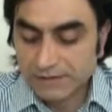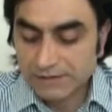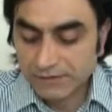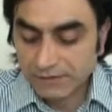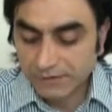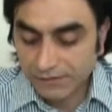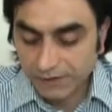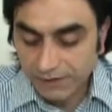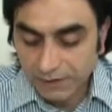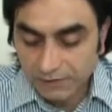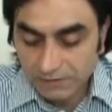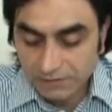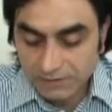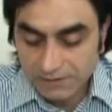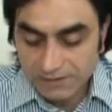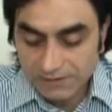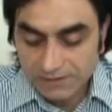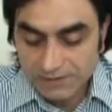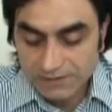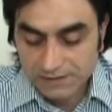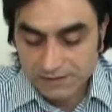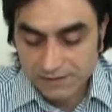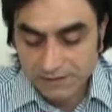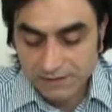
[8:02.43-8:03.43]

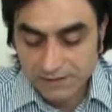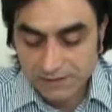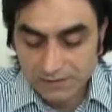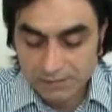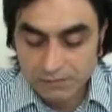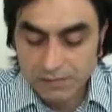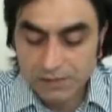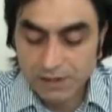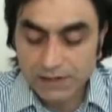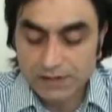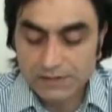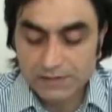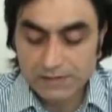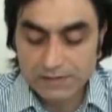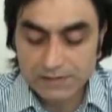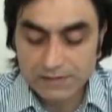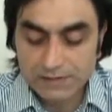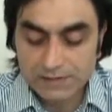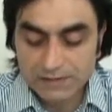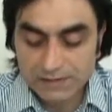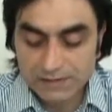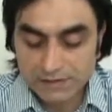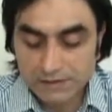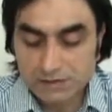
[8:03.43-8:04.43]
favors, these
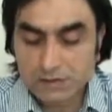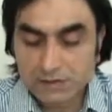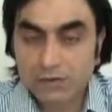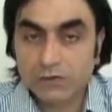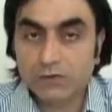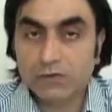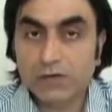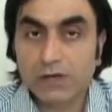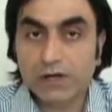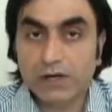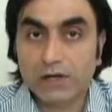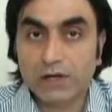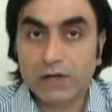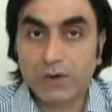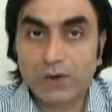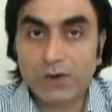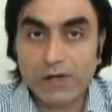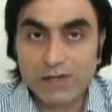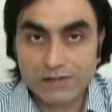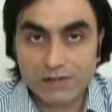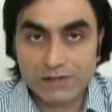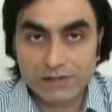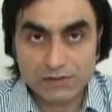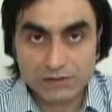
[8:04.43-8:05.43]
blessings, into a
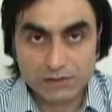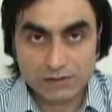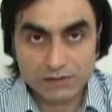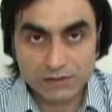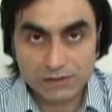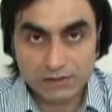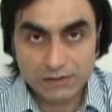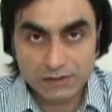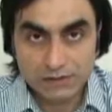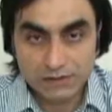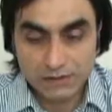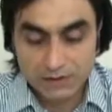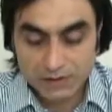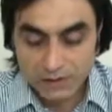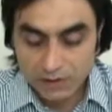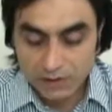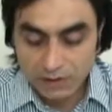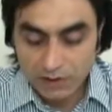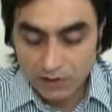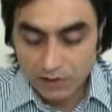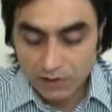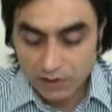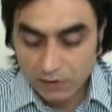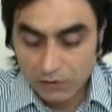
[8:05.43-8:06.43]
question.
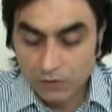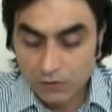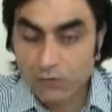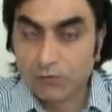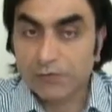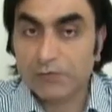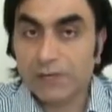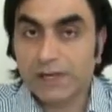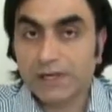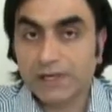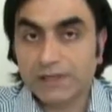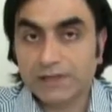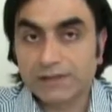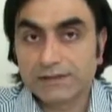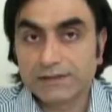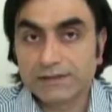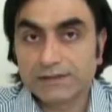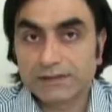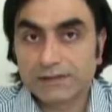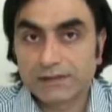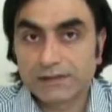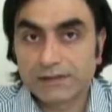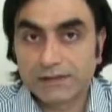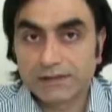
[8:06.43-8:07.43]
Who made
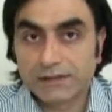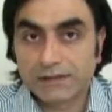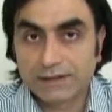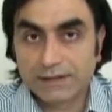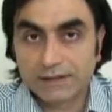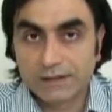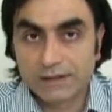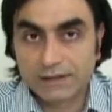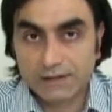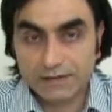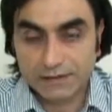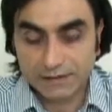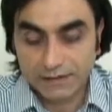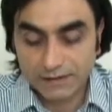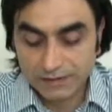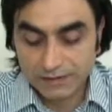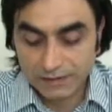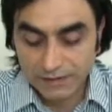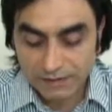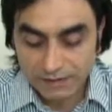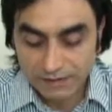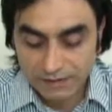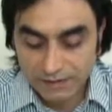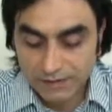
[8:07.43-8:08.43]

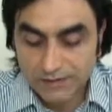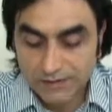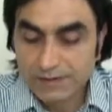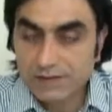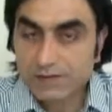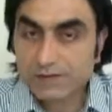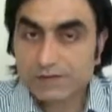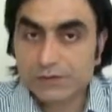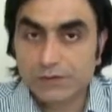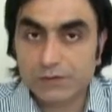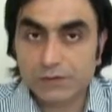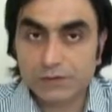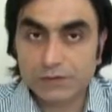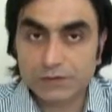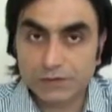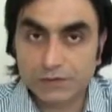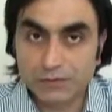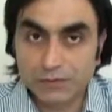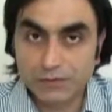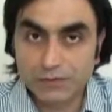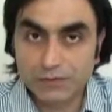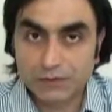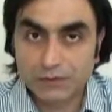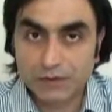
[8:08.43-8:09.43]
these for
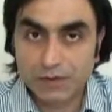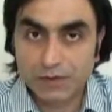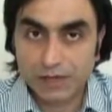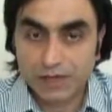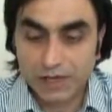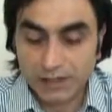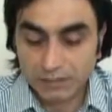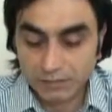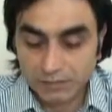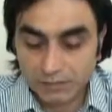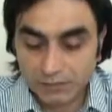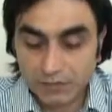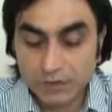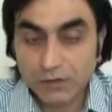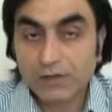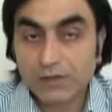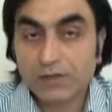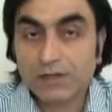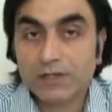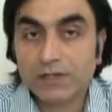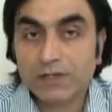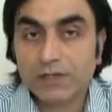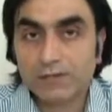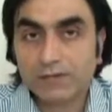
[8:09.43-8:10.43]
you? I'm
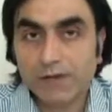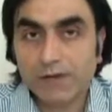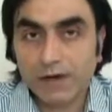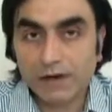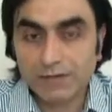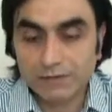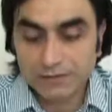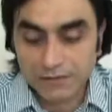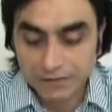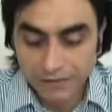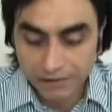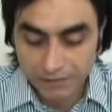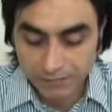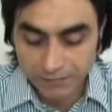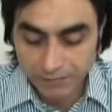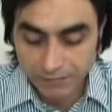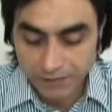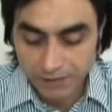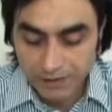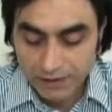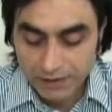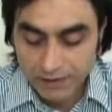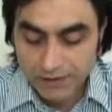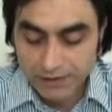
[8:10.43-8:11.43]
talking about Him.
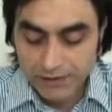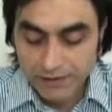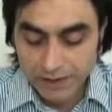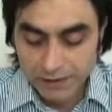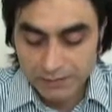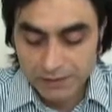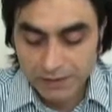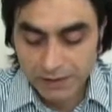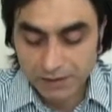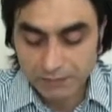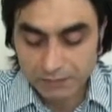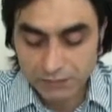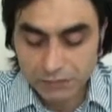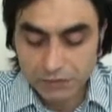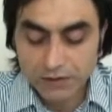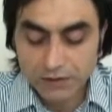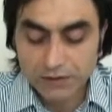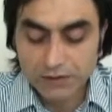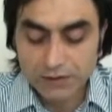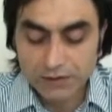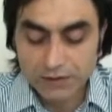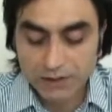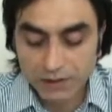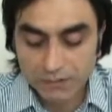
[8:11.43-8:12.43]
I'm
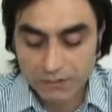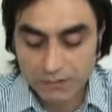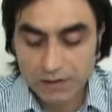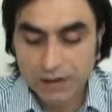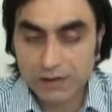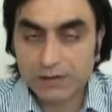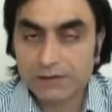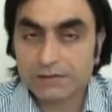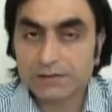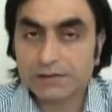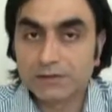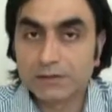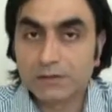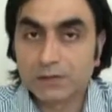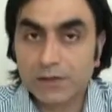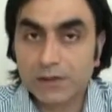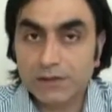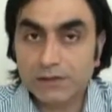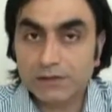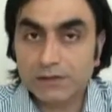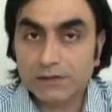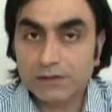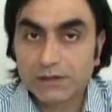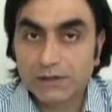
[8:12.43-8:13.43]
talking about the
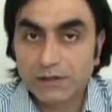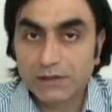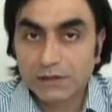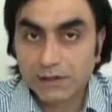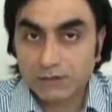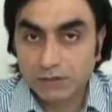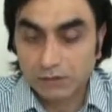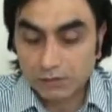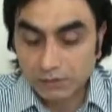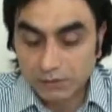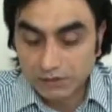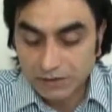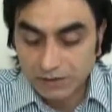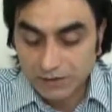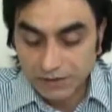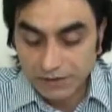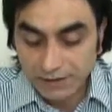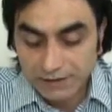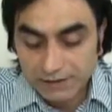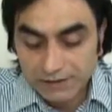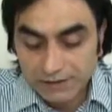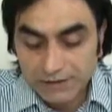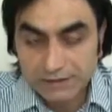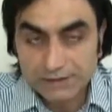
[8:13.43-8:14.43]
one who
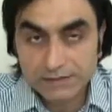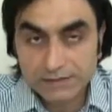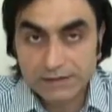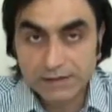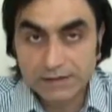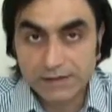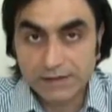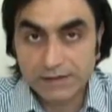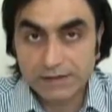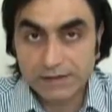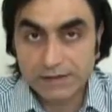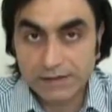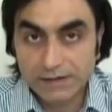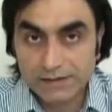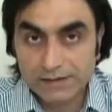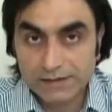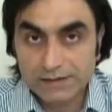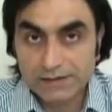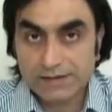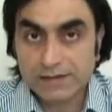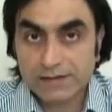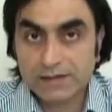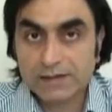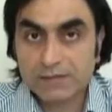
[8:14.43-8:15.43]
created
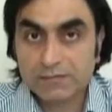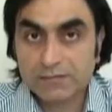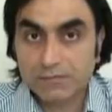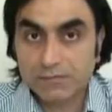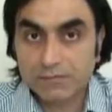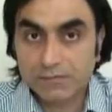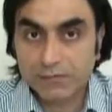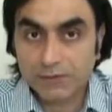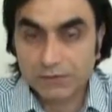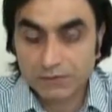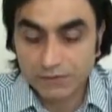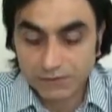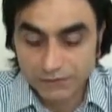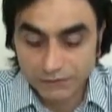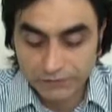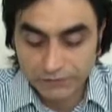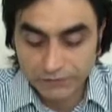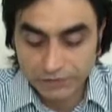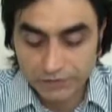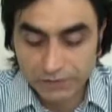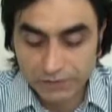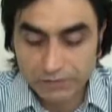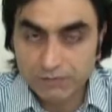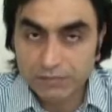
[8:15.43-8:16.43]
this
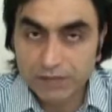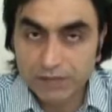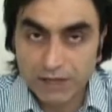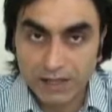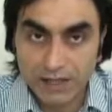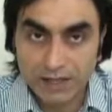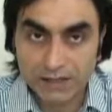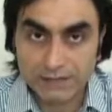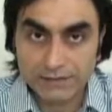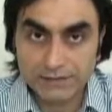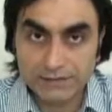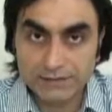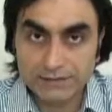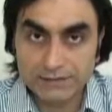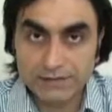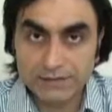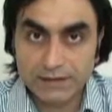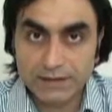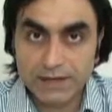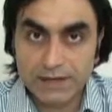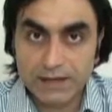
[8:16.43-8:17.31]
beautiful planet